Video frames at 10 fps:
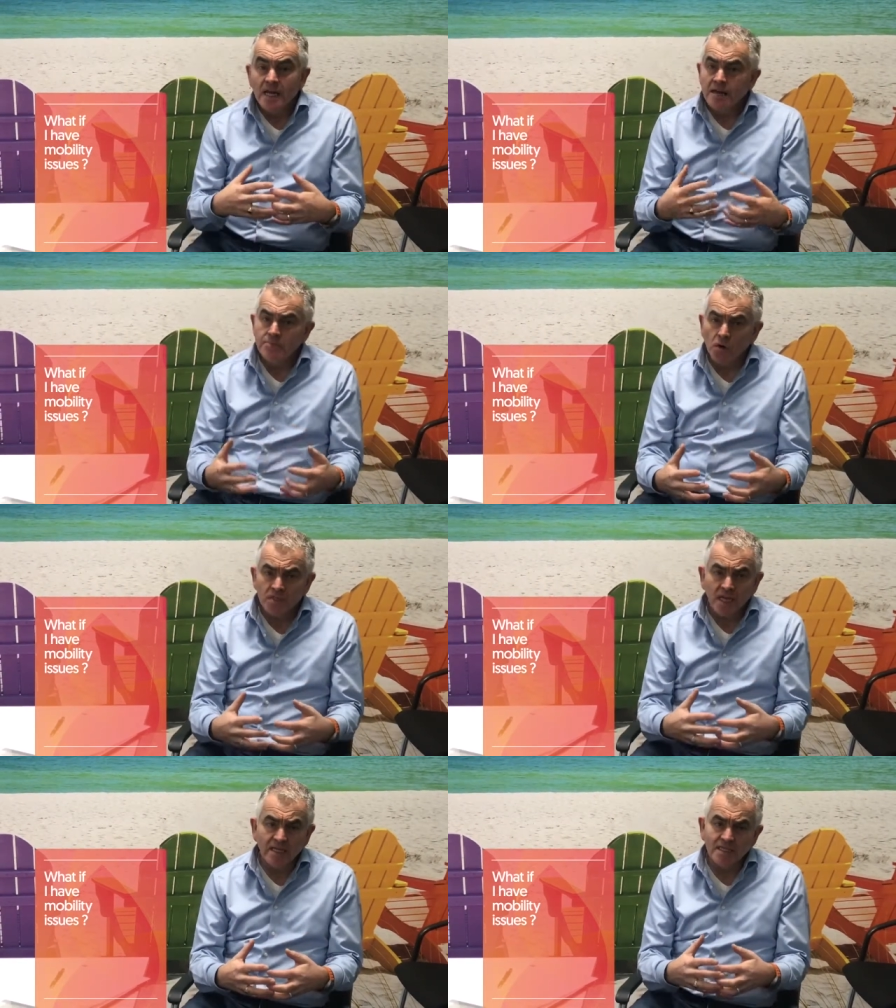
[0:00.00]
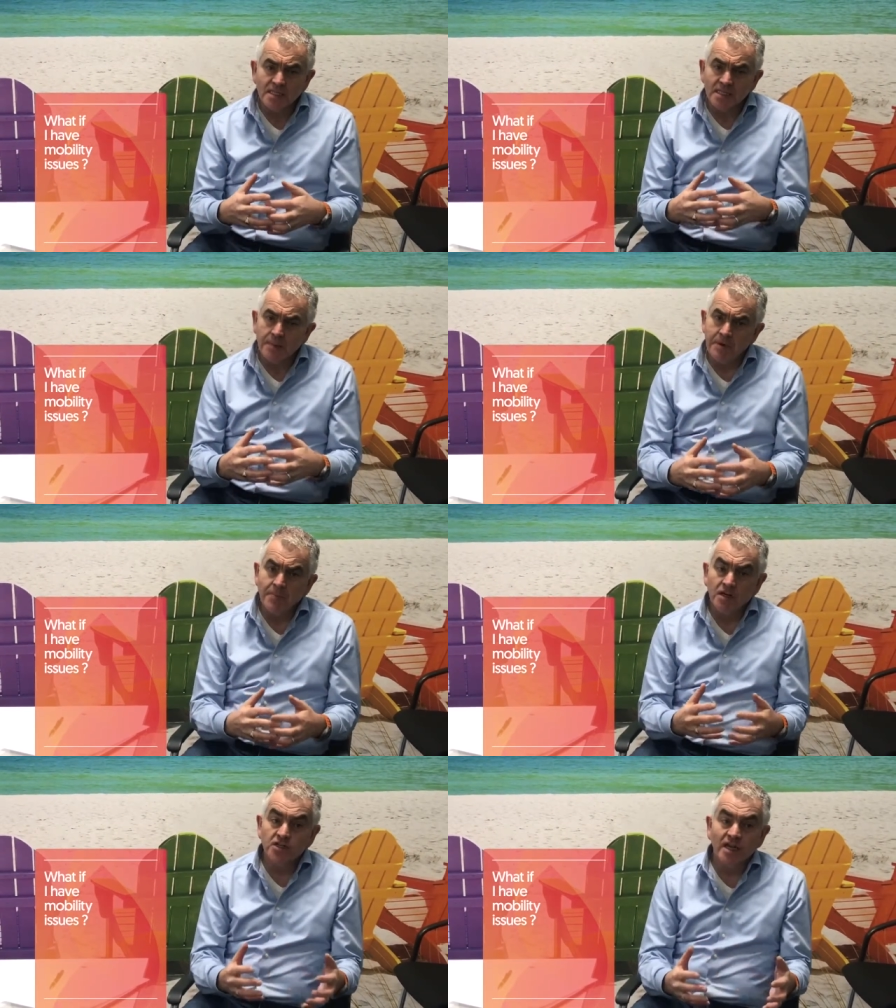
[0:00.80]
In most cases,
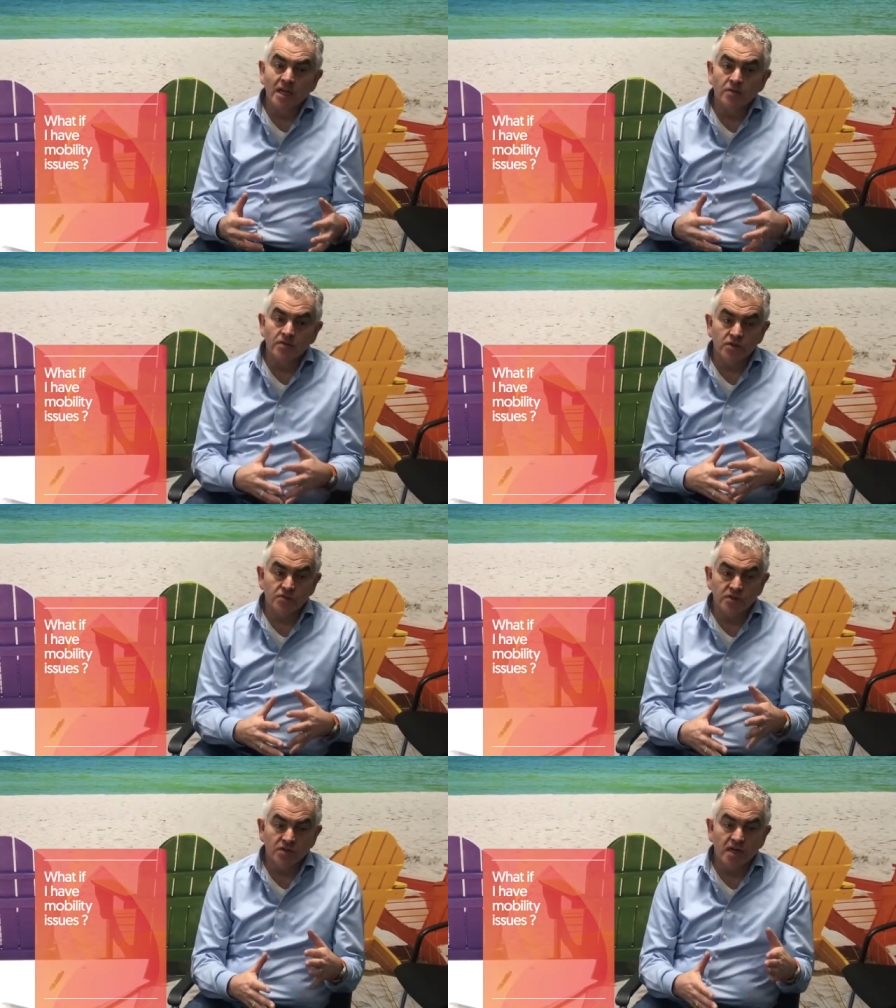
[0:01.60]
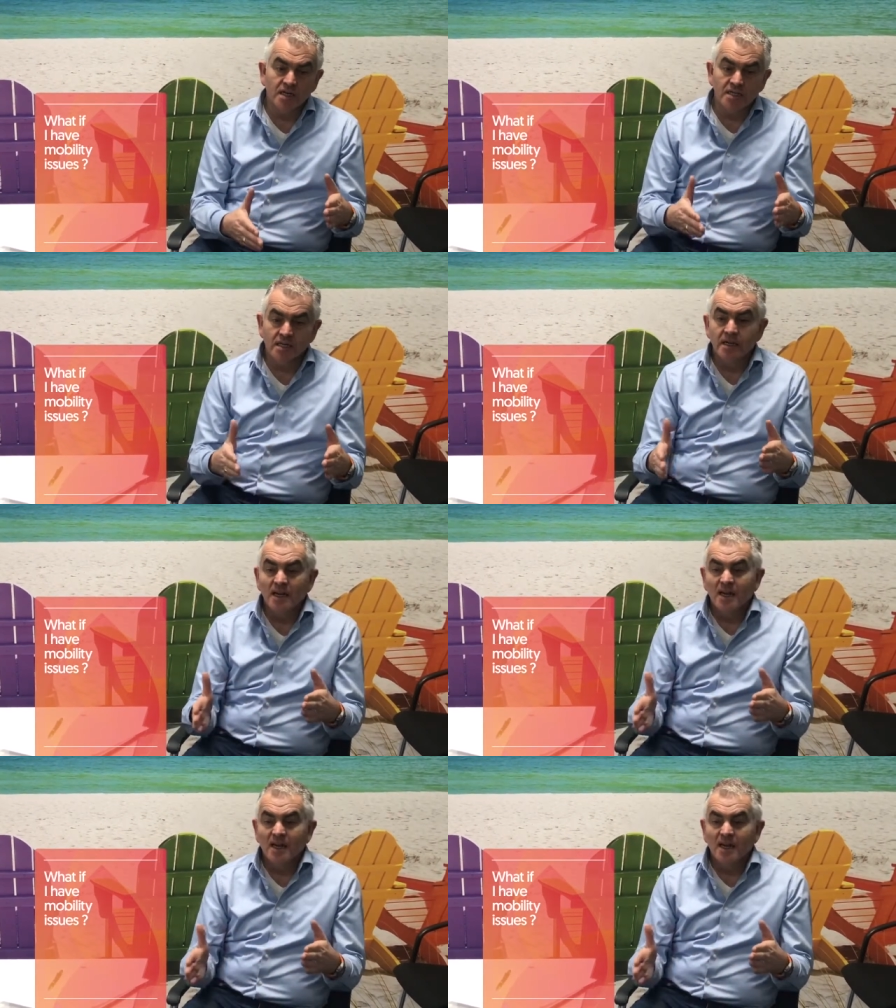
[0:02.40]
people are checking with us with regard to,